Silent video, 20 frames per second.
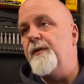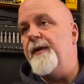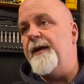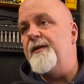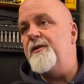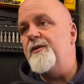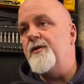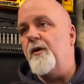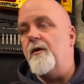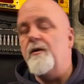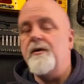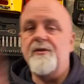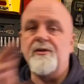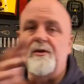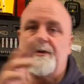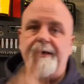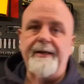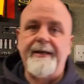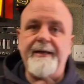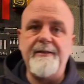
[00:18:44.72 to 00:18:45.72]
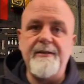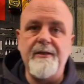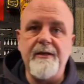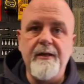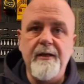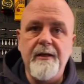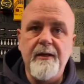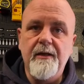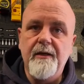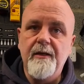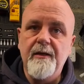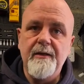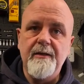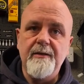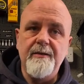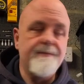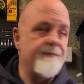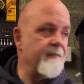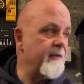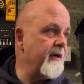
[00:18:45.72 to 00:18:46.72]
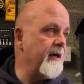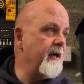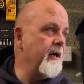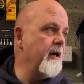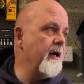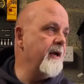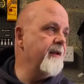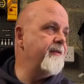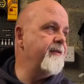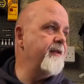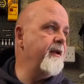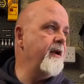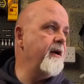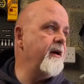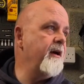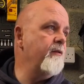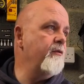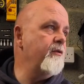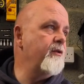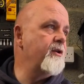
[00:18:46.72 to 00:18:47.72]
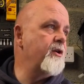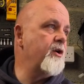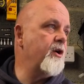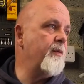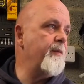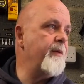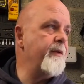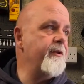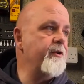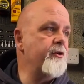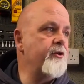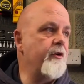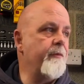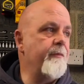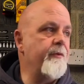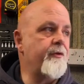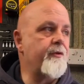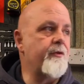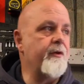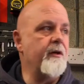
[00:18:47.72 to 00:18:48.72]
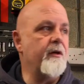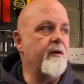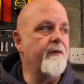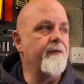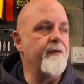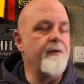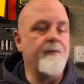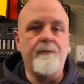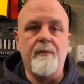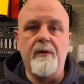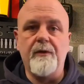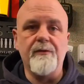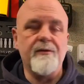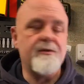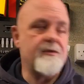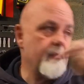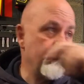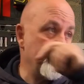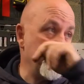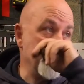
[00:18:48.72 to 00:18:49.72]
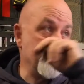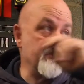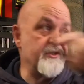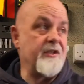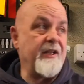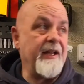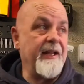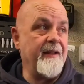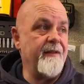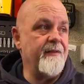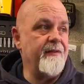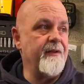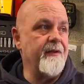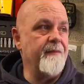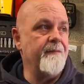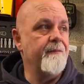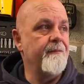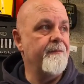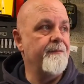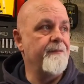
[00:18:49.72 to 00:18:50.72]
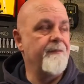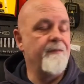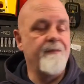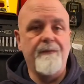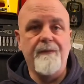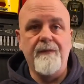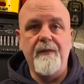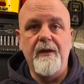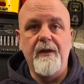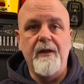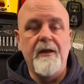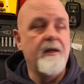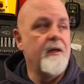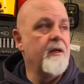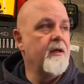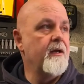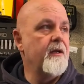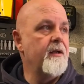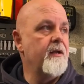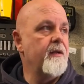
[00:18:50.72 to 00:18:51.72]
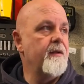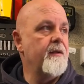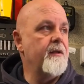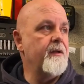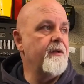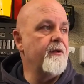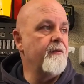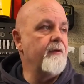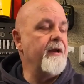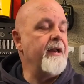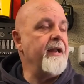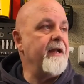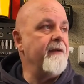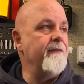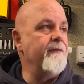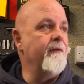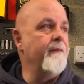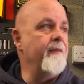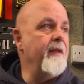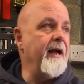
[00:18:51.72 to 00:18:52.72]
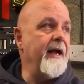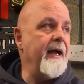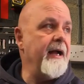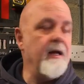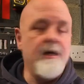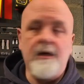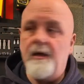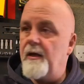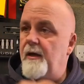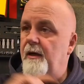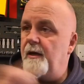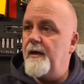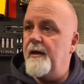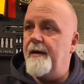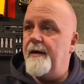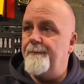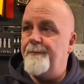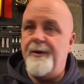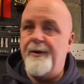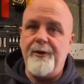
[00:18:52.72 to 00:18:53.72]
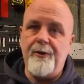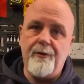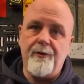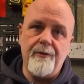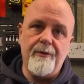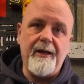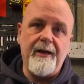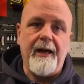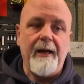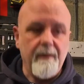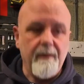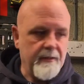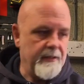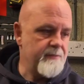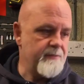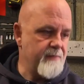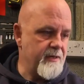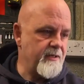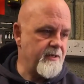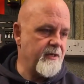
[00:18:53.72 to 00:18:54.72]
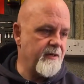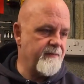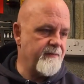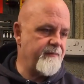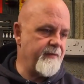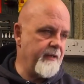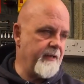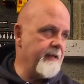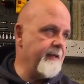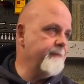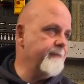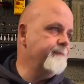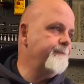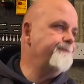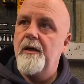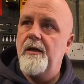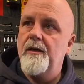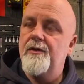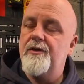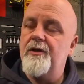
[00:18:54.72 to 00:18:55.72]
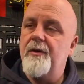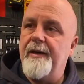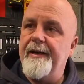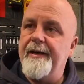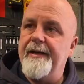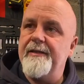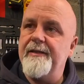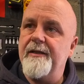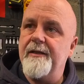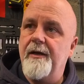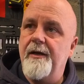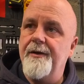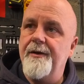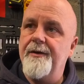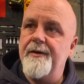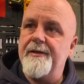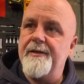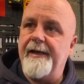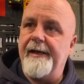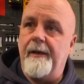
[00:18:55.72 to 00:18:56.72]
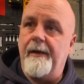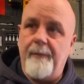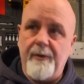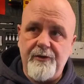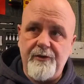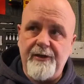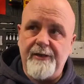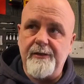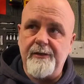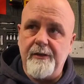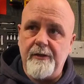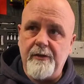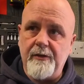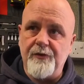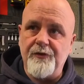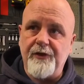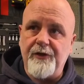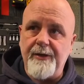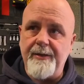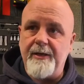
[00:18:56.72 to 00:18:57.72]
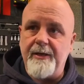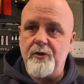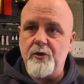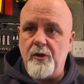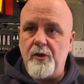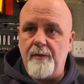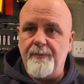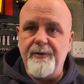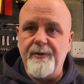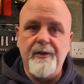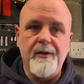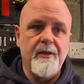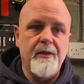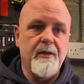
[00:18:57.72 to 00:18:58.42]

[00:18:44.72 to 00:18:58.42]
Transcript: headstock, so I think I would copy the geometry of the Monster and just take the rake from that and put it on that, is my gut feeling. So I need to understand how much that's going to cost to get that chopped.